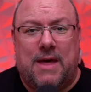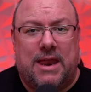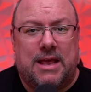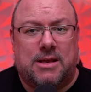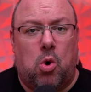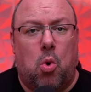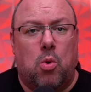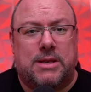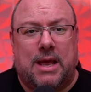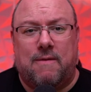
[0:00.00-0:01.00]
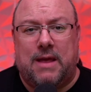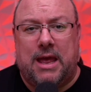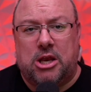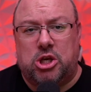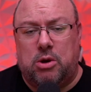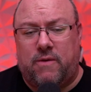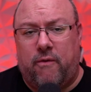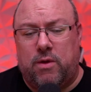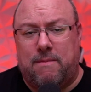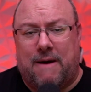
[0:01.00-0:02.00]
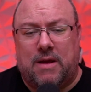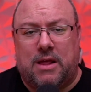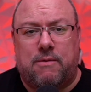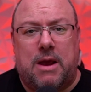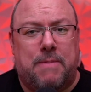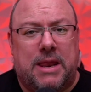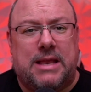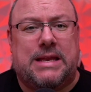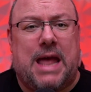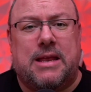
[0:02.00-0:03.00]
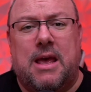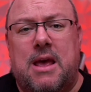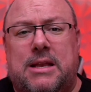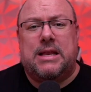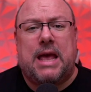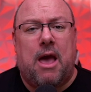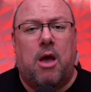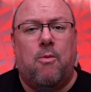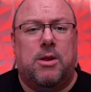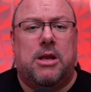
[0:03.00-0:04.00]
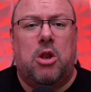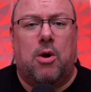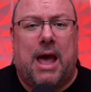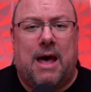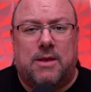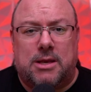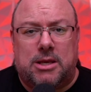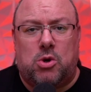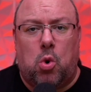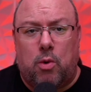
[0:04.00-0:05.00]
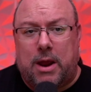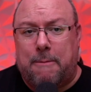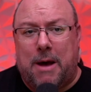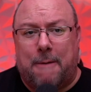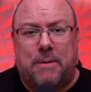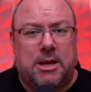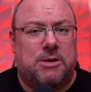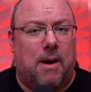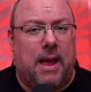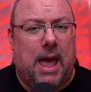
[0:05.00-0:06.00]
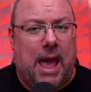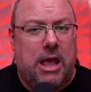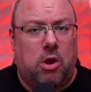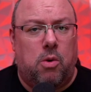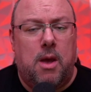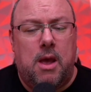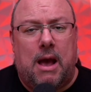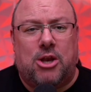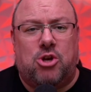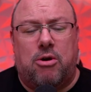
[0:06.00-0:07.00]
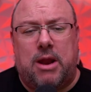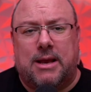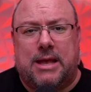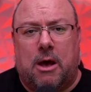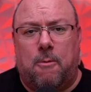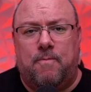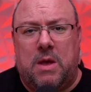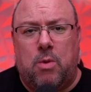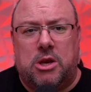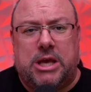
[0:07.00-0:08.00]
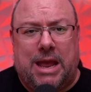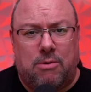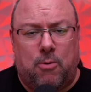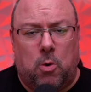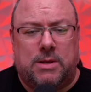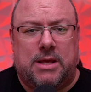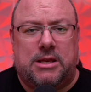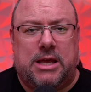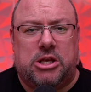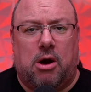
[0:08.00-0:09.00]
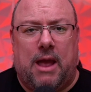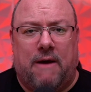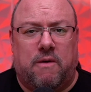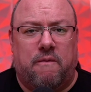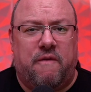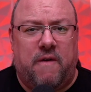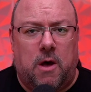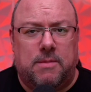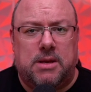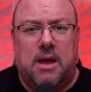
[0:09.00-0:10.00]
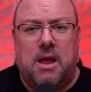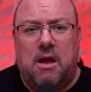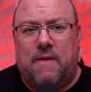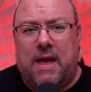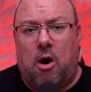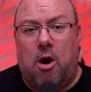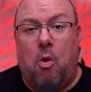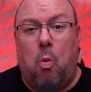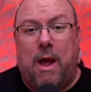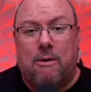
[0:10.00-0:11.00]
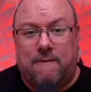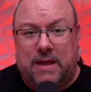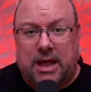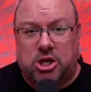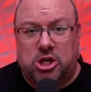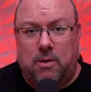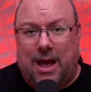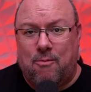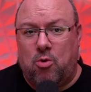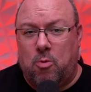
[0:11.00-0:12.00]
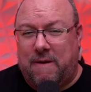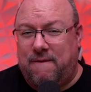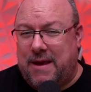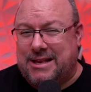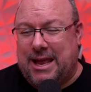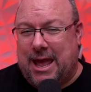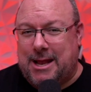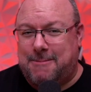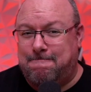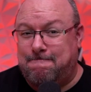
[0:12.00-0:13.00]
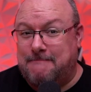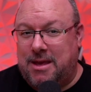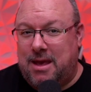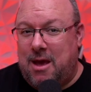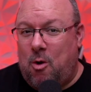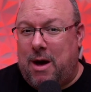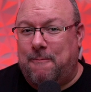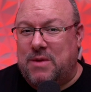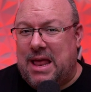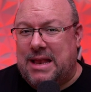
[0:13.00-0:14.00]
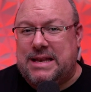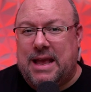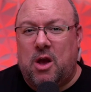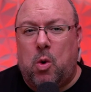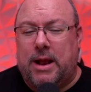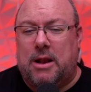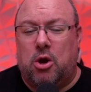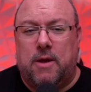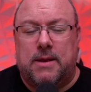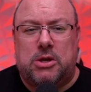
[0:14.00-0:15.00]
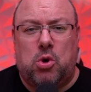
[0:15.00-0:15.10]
that is causing the issues for the Mavic 3. But instead, today I want to look at the story published by Heyu at DroneXL, in which he reports that DJI have confirmed they are aware of the issue and will be fixing it. Well, let's take a quick look at the